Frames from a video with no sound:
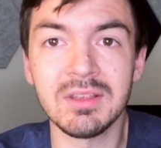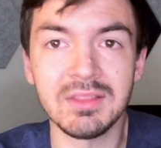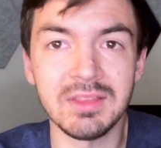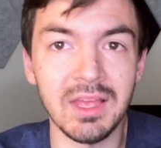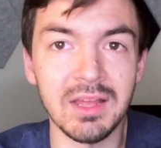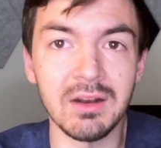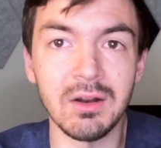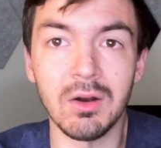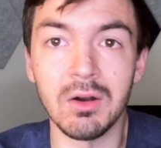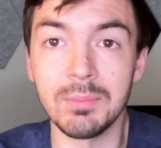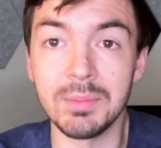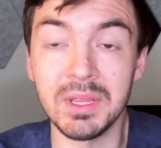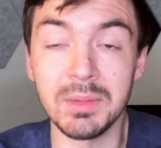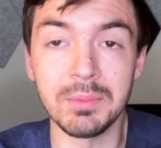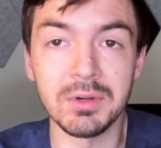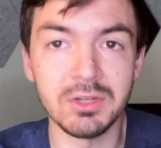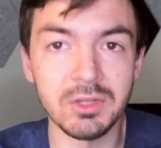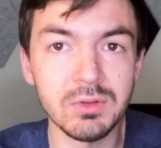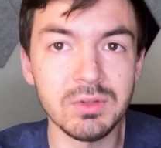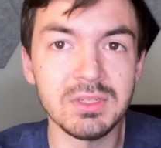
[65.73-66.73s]
that are being
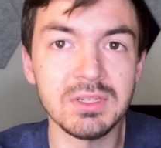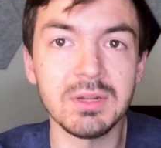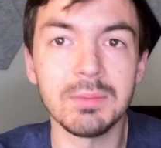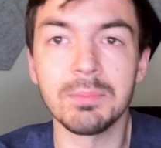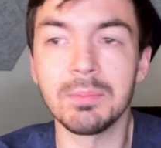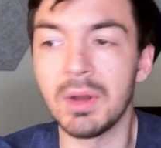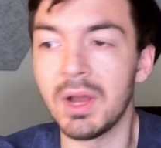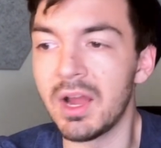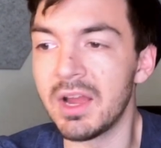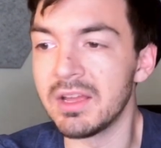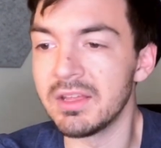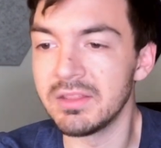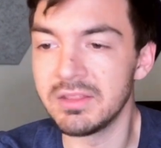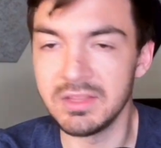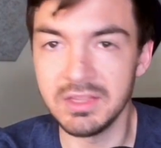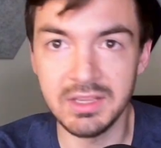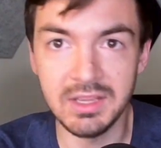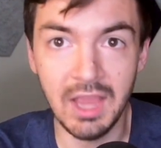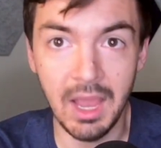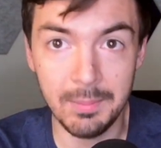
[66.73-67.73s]
produced by
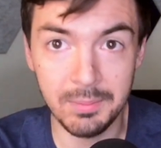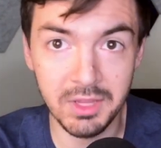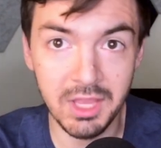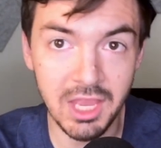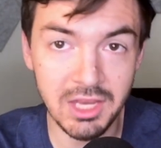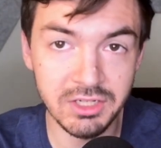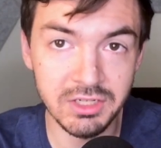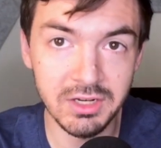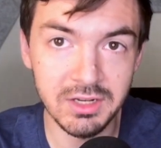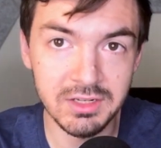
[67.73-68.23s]
the application